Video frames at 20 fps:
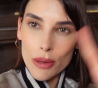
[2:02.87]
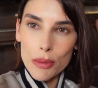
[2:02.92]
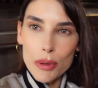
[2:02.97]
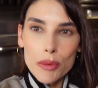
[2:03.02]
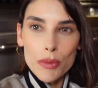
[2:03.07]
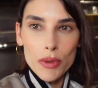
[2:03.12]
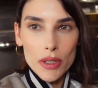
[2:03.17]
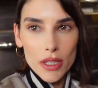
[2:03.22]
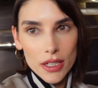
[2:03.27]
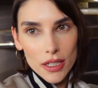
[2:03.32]
we
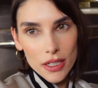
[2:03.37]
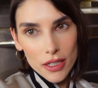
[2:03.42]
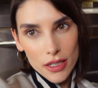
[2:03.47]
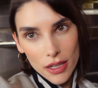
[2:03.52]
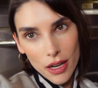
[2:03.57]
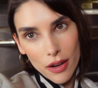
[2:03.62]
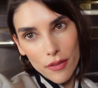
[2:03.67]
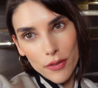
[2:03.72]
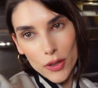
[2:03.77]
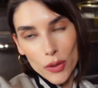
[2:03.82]
really need to
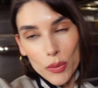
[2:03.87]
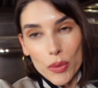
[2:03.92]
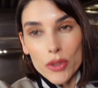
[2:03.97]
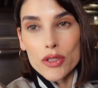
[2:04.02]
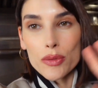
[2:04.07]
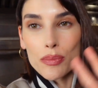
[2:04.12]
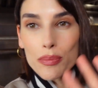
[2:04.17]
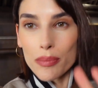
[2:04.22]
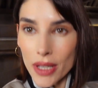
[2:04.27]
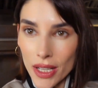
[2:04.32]
cover,
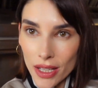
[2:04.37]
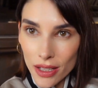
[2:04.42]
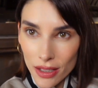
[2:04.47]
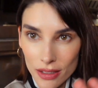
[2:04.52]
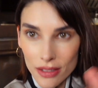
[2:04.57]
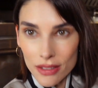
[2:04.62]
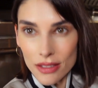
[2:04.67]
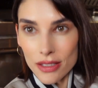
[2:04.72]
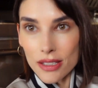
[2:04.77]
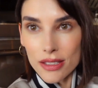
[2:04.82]
which
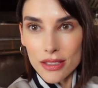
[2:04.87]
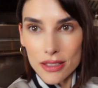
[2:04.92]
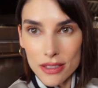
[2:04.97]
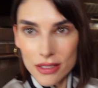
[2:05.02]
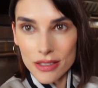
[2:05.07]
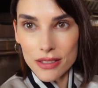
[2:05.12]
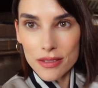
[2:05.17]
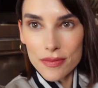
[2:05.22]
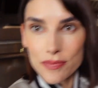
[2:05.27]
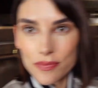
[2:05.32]
means
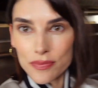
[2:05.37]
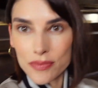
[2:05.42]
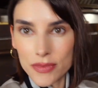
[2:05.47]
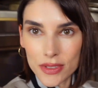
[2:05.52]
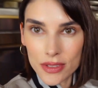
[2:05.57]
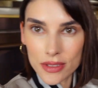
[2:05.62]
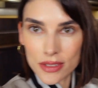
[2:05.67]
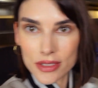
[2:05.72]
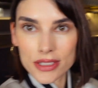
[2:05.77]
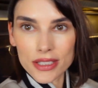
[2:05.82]

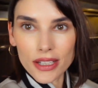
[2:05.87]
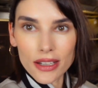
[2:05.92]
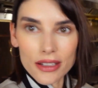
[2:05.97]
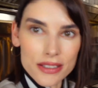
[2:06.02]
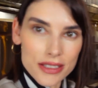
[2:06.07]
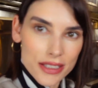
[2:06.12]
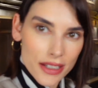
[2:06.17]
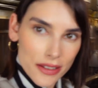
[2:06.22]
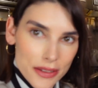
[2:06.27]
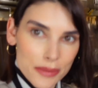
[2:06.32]

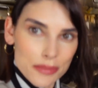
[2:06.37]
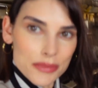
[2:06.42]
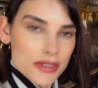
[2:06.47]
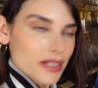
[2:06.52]
tell them,